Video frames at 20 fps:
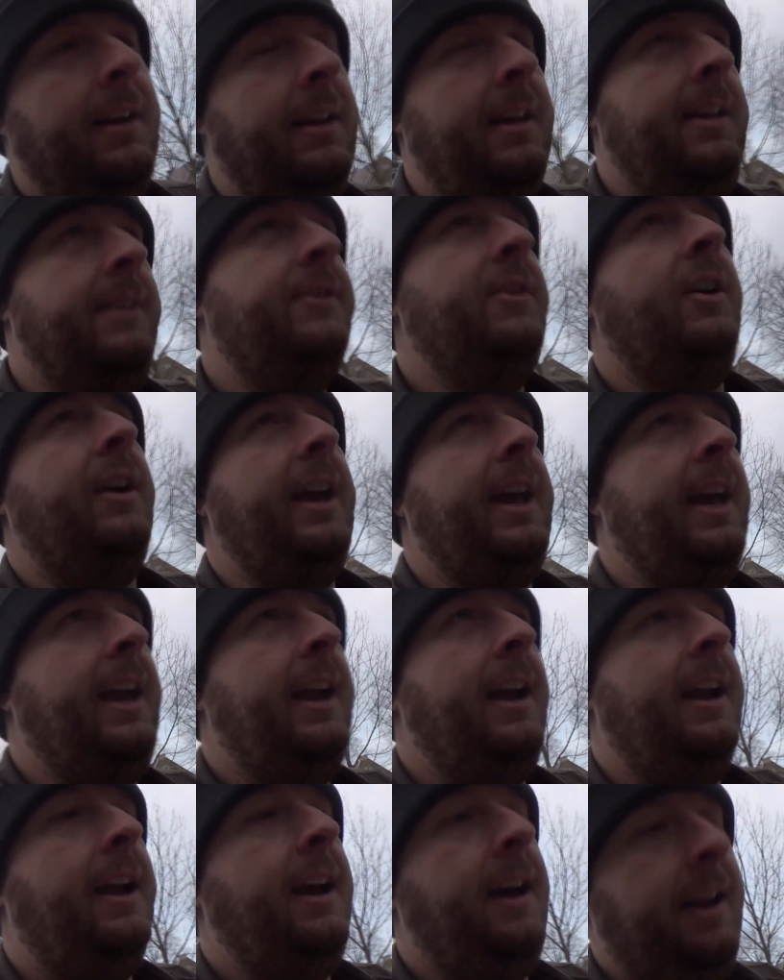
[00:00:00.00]
it's
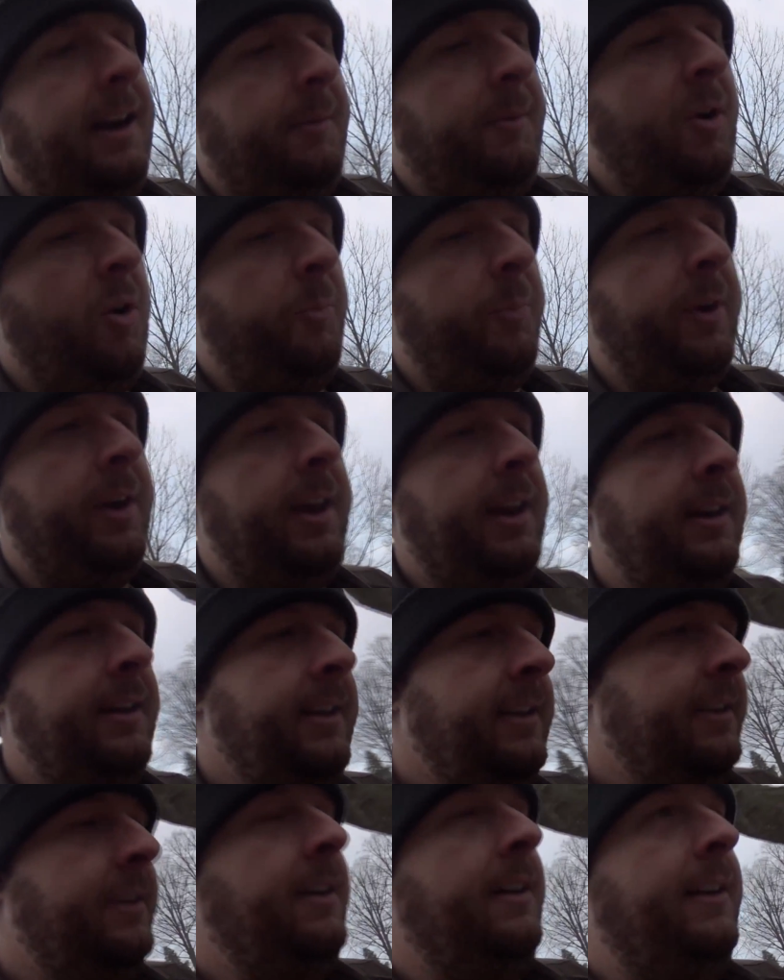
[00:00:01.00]
okay, I cut them open.
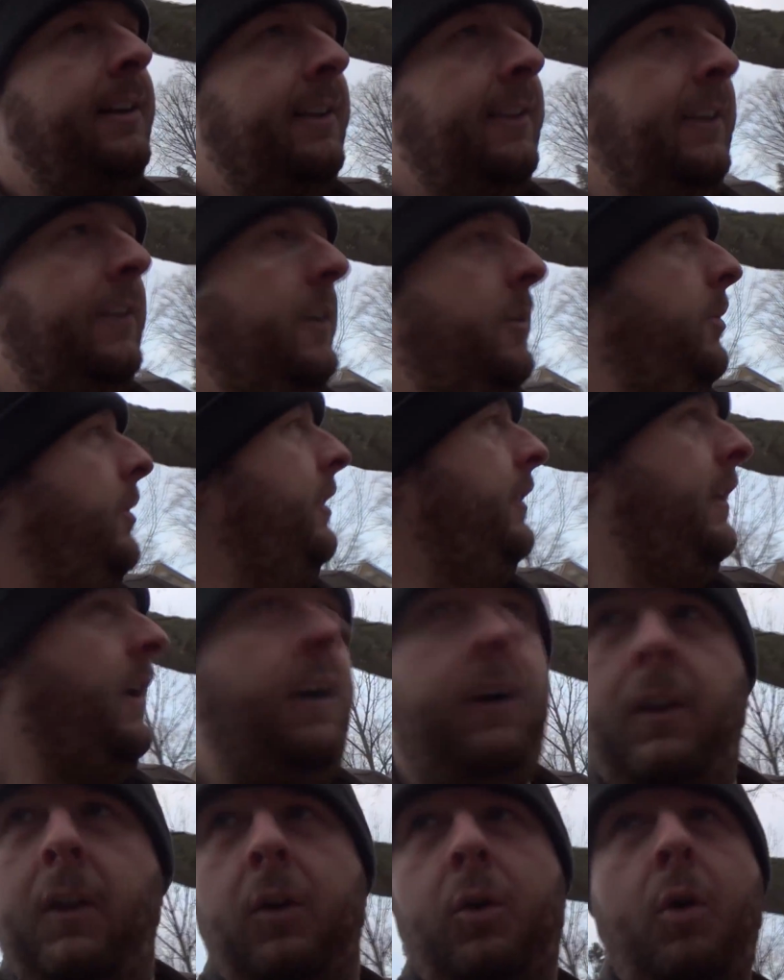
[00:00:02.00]
And then they
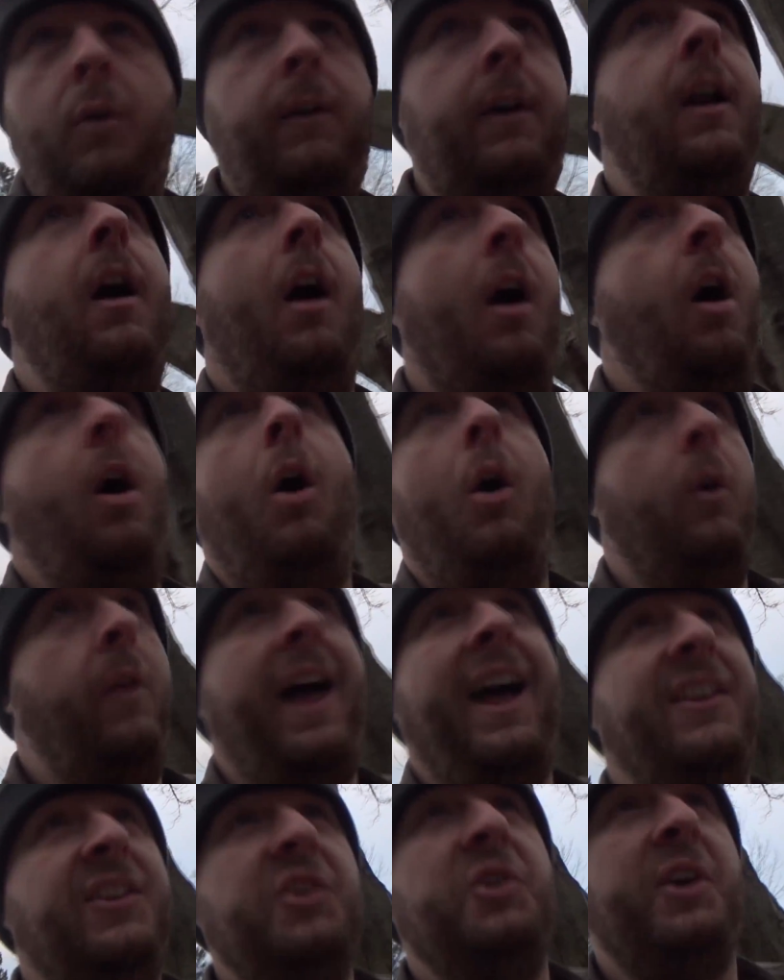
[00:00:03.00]
all look over, oh,
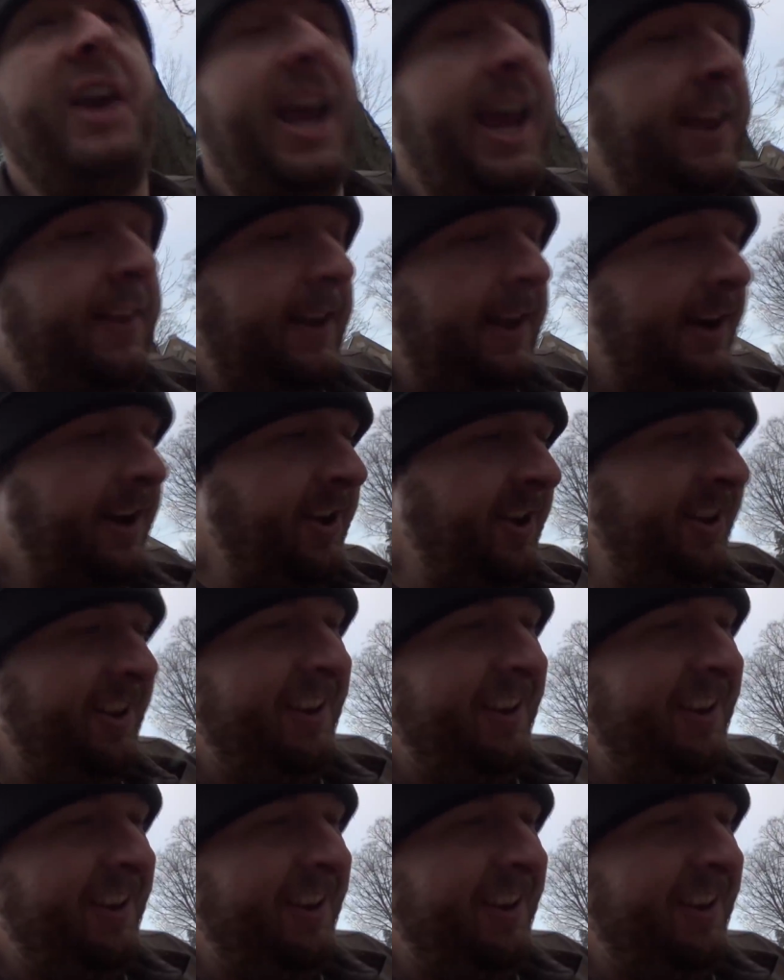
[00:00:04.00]
that's okay then.